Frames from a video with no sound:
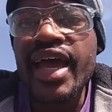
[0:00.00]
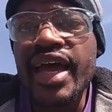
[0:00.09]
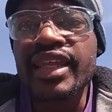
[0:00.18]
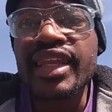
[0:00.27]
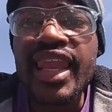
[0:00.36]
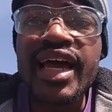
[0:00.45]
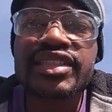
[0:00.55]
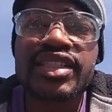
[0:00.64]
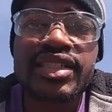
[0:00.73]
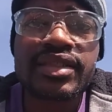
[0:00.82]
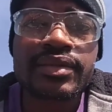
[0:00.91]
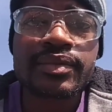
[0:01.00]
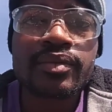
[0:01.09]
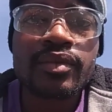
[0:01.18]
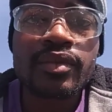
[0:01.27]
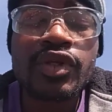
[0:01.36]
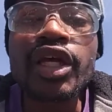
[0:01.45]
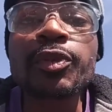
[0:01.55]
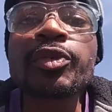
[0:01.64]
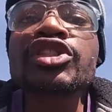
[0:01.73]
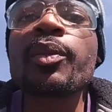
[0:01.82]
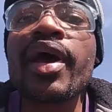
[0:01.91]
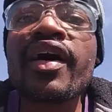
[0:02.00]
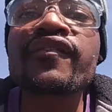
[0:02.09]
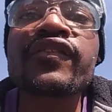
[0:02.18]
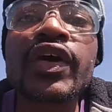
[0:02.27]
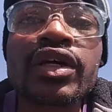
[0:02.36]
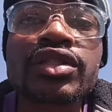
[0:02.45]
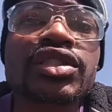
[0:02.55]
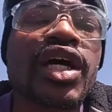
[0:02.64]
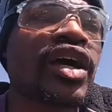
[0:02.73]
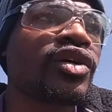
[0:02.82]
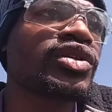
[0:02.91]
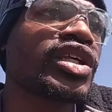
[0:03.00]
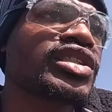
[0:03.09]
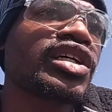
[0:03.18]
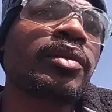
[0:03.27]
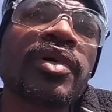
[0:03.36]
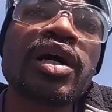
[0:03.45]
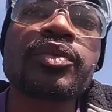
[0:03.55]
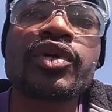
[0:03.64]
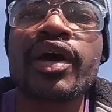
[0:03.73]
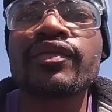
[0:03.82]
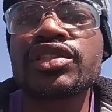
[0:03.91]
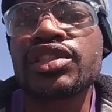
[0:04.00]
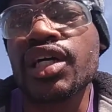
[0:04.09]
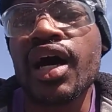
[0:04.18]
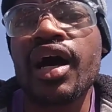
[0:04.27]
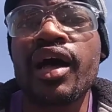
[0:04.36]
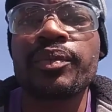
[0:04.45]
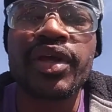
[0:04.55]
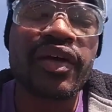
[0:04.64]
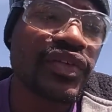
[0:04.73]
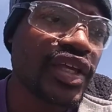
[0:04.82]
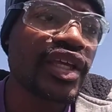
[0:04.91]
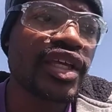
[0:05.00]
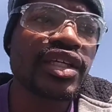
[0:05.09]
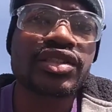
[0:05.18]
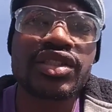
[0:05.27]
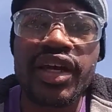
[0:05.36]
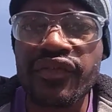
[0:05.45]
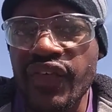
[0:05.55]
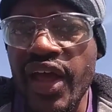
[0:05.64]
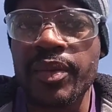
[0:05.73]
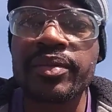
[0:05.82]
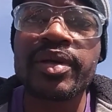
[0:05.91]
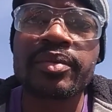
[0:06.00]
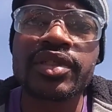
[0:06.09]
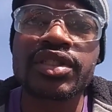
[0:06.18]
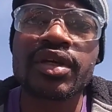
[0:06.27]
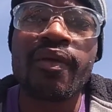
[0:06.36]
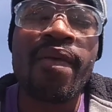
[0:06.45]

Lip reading: And lastly, you have to put your man first. I know things come up. You have a job, you have kids, you have family members.